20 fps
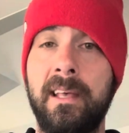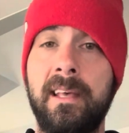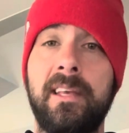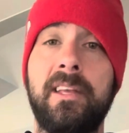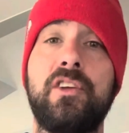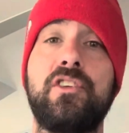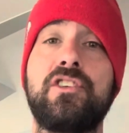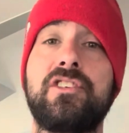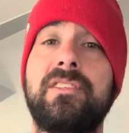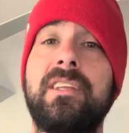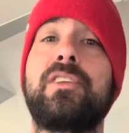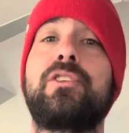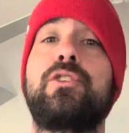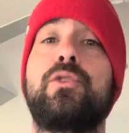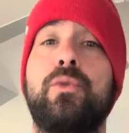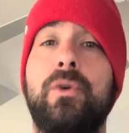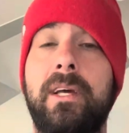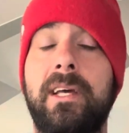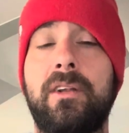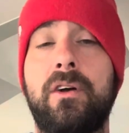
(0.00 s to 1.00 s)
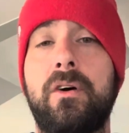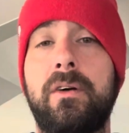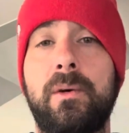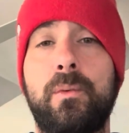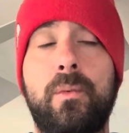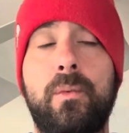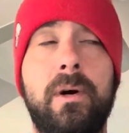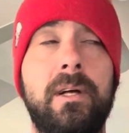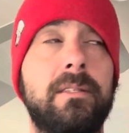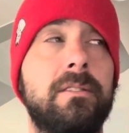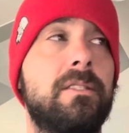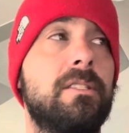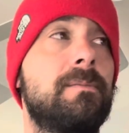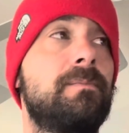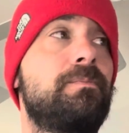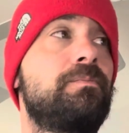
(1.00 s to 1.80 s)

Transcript: You're just not doing it all at once.